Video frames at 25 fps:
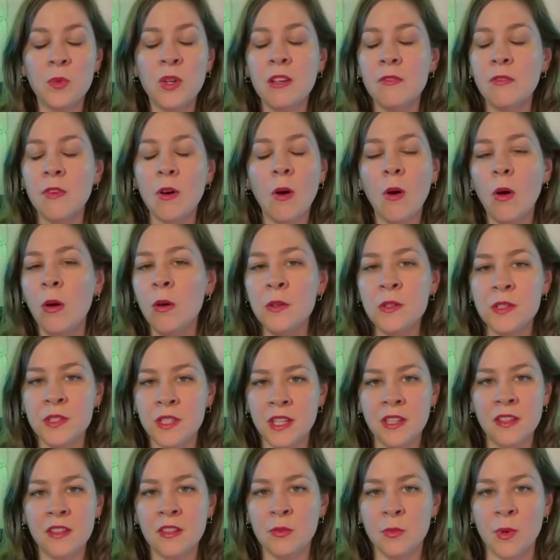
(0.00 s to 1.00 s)
we've all
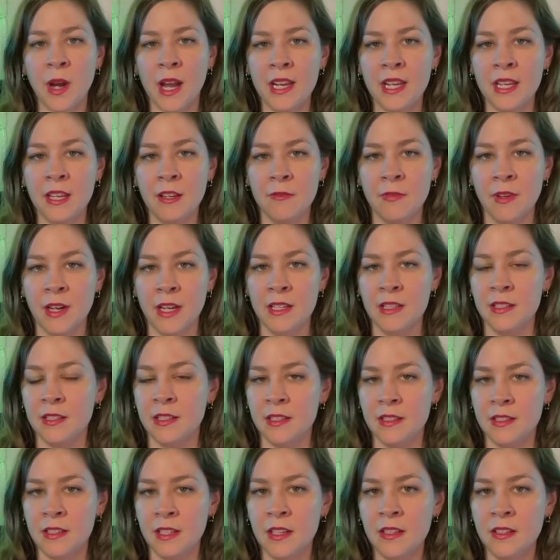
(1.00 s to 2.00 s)
seen the writing advice
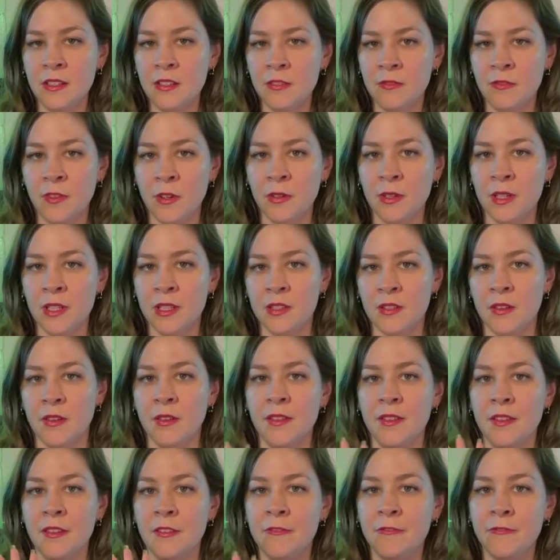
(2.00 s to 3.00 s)
that says to focus
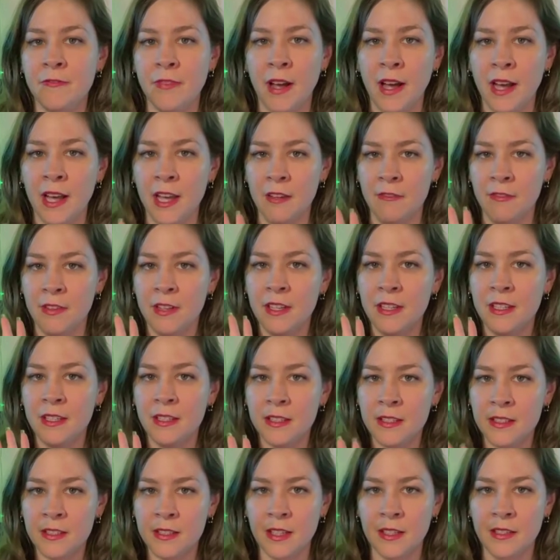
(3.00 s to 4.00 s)
on the 5
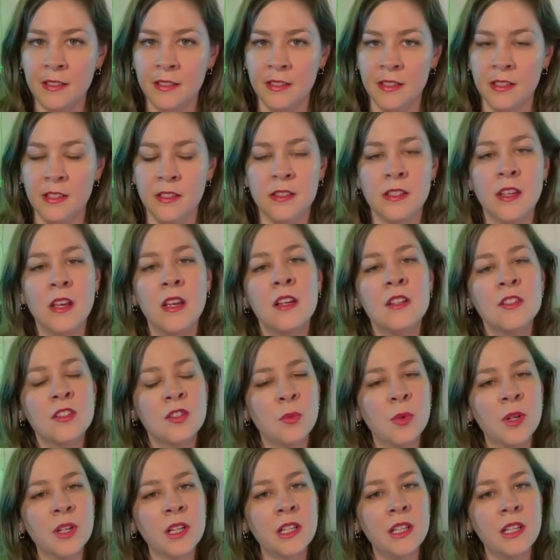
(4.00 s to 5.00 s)
senses. So
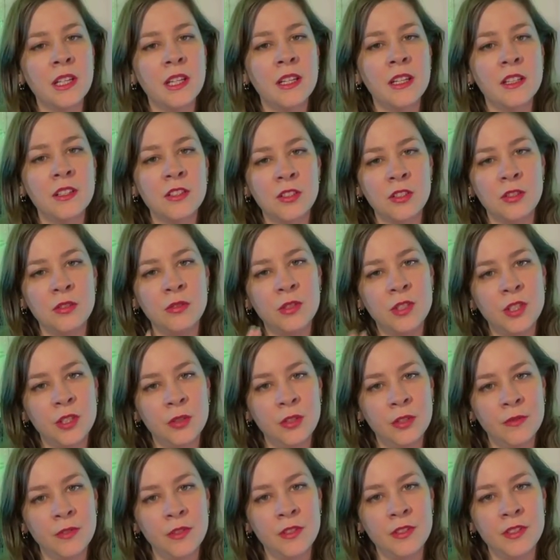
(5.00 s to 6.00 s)
we're going to get into
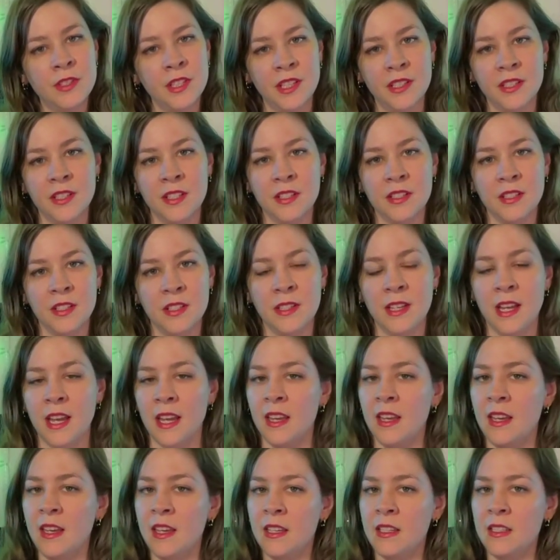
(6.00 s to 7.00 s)
2 of those senses
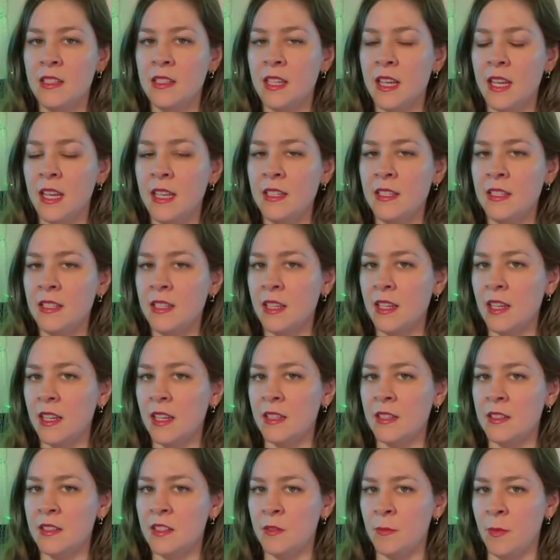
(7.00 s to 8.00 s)
today, taste
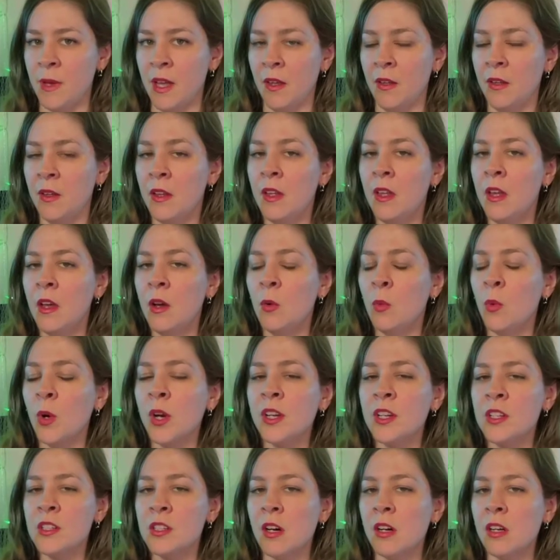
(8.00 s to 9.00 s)
and smell. We're
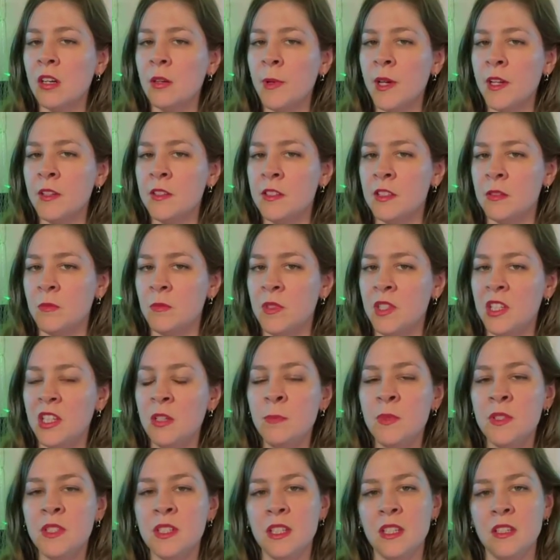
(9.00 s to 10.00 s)
going to talk about some
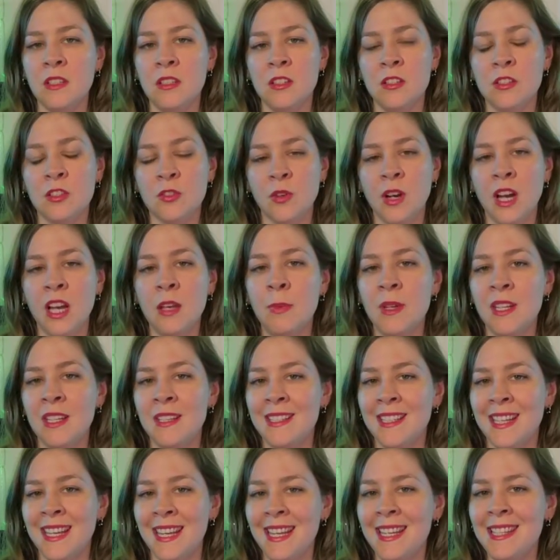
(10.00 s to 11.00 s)
tips in describing
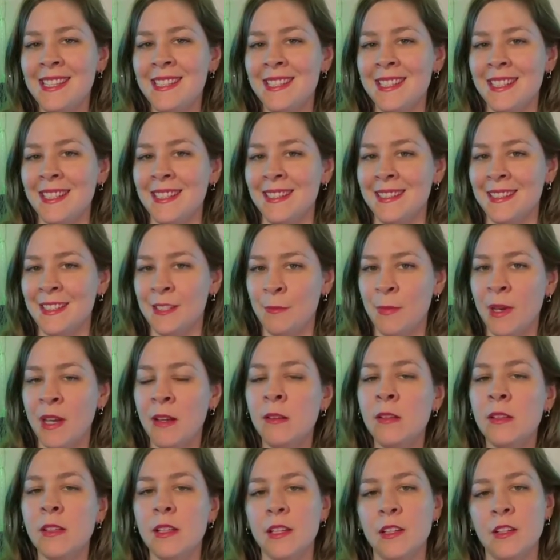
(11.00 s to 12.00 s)
taste and
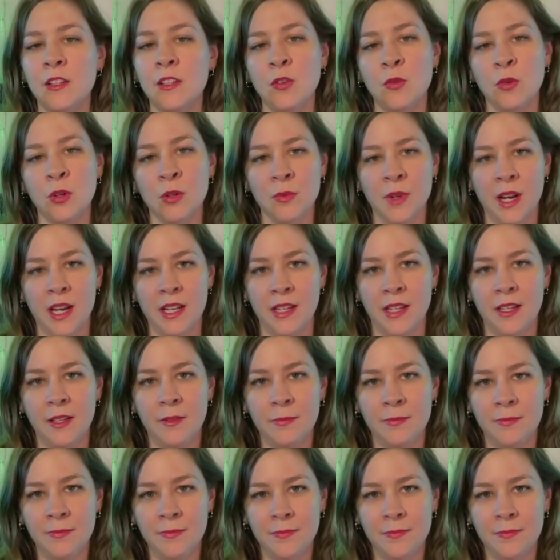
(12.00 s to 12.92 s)
smell in your writing.